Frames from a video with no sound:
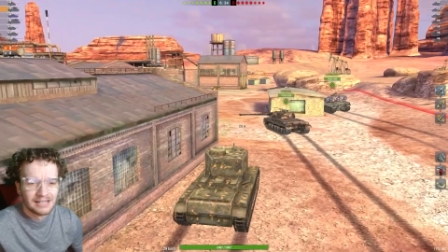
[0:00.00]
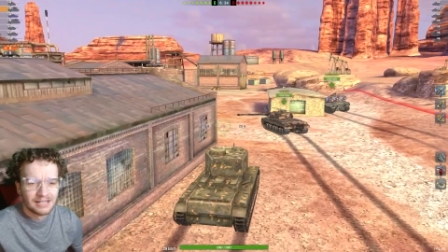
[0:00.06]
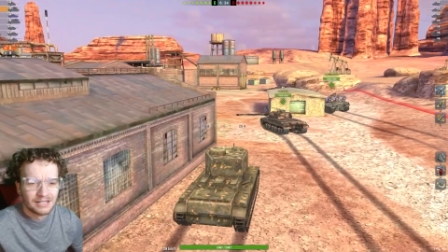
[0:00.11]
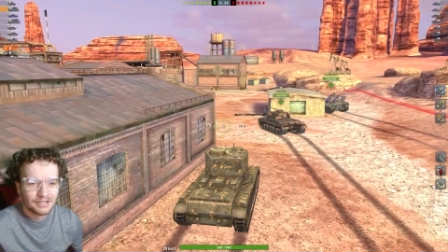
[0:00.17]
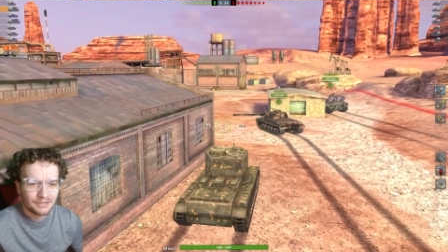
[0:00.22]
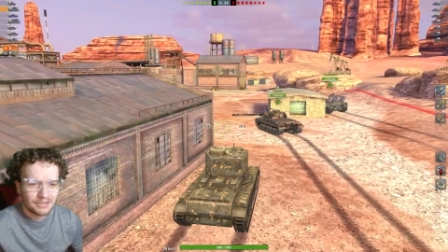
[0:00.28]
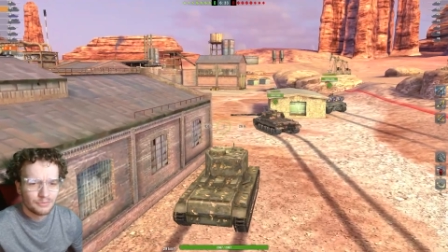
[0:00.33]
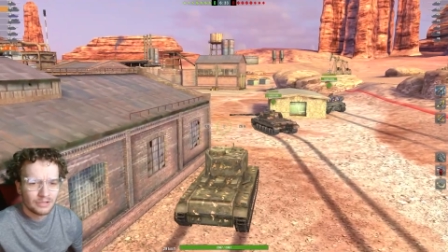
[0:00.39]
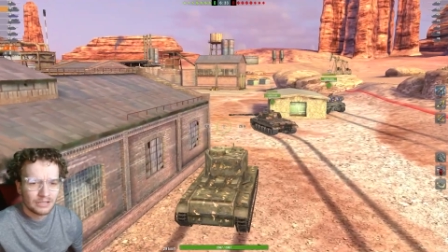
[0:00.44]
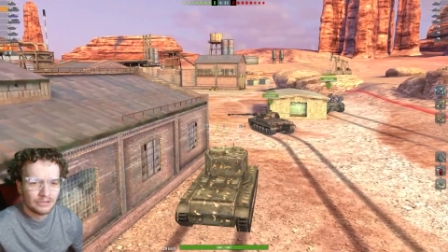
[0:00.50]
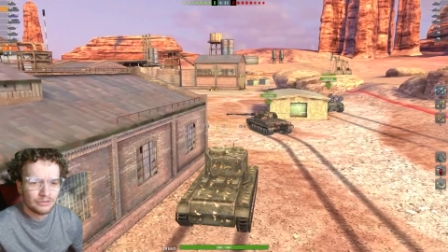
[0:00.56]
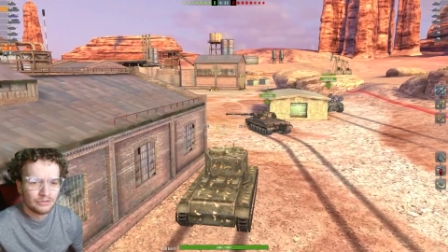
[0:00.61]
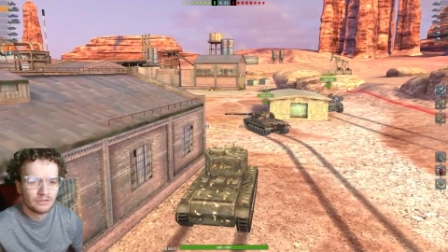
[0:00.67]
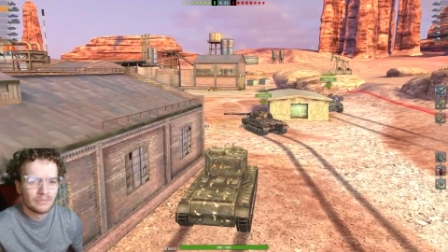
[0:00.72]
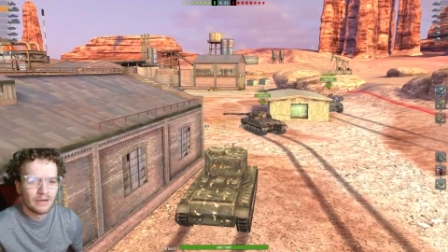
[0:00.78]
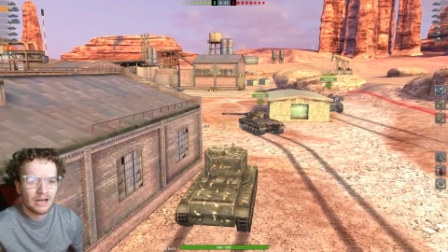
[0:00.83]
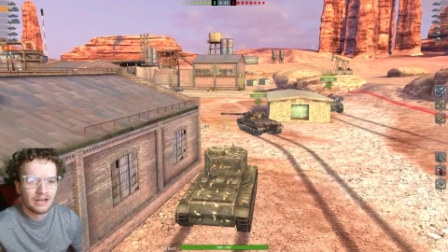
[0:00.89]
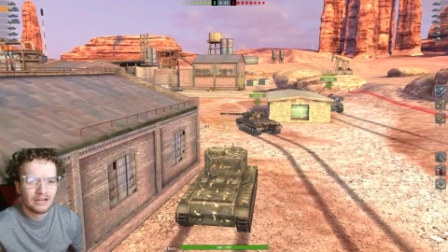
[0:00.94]
Nothing we can do
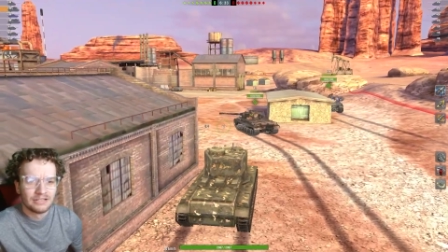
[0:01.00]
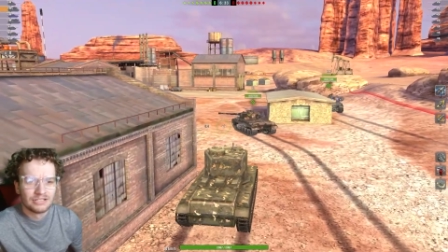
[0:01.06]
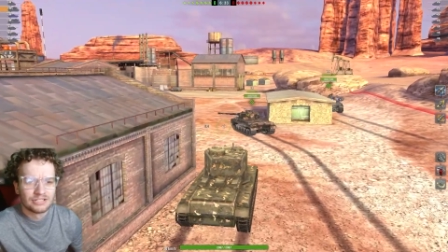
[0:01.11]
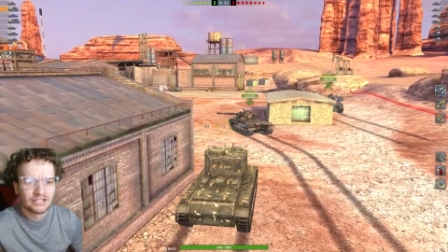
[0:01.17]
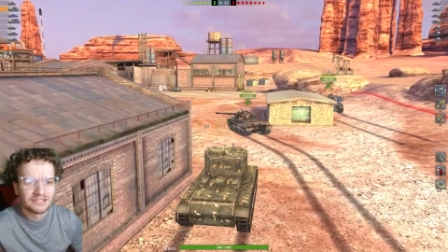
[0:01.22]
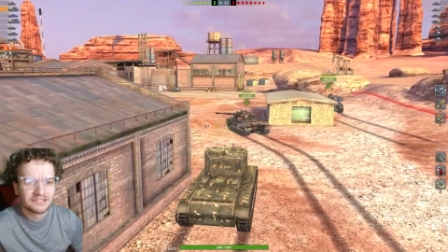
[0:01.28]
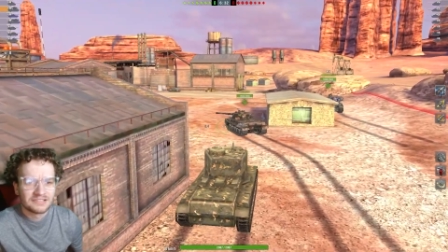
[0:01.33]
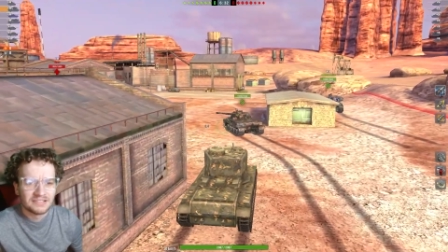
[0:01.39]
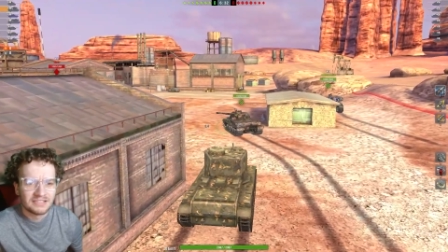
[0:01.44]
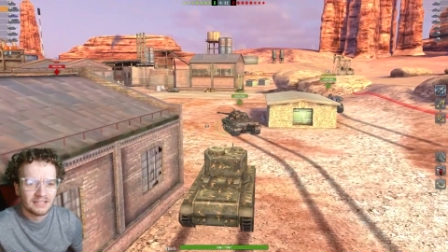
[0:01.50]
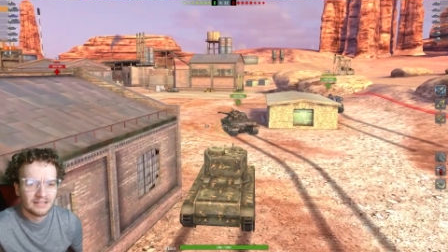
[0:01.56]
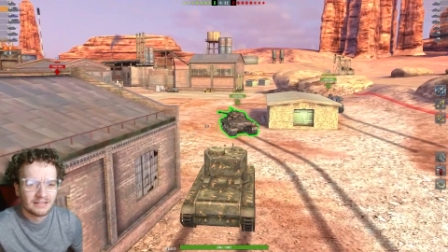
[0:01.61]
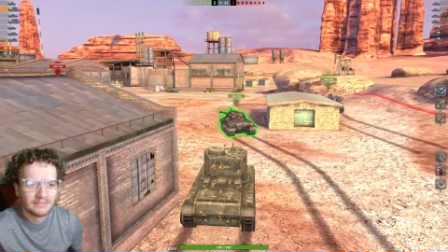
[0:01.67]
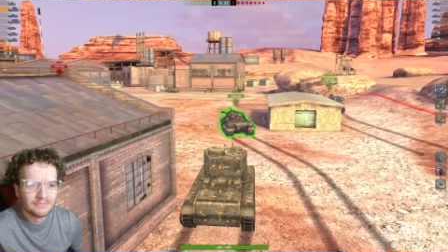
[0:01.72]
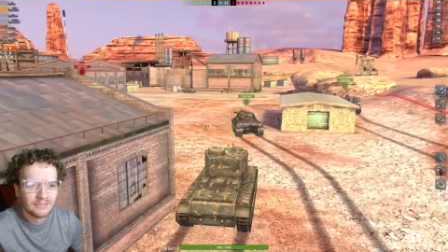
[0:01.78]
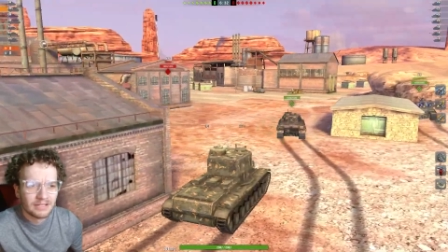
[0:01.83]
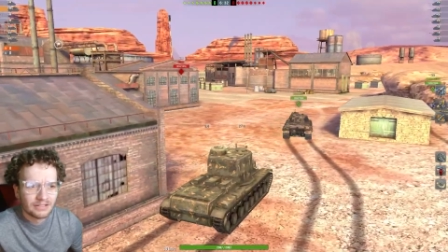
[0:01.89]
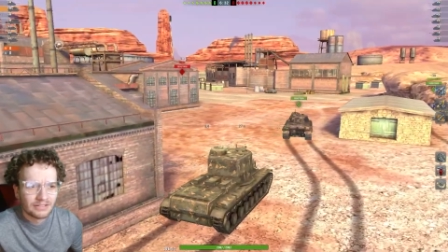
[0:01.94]
about it just yet,
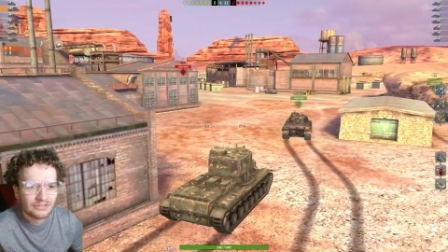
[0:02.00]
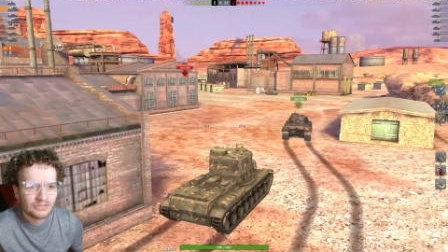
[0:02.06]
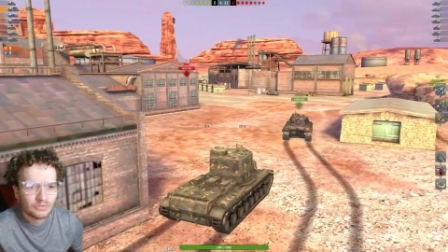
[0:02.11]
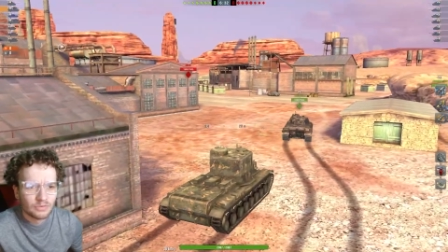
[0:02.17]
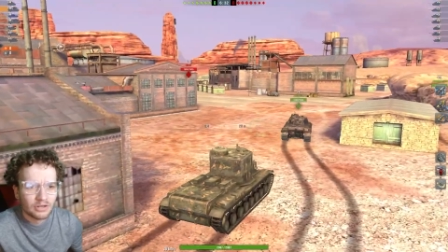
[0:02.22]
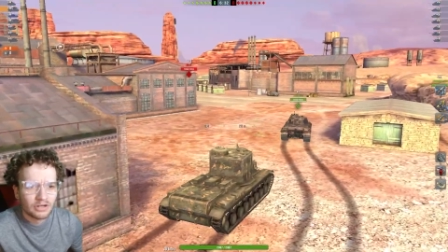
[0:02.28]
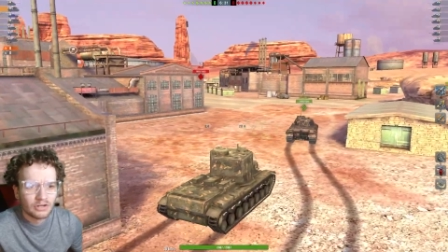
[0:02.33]
man, because we are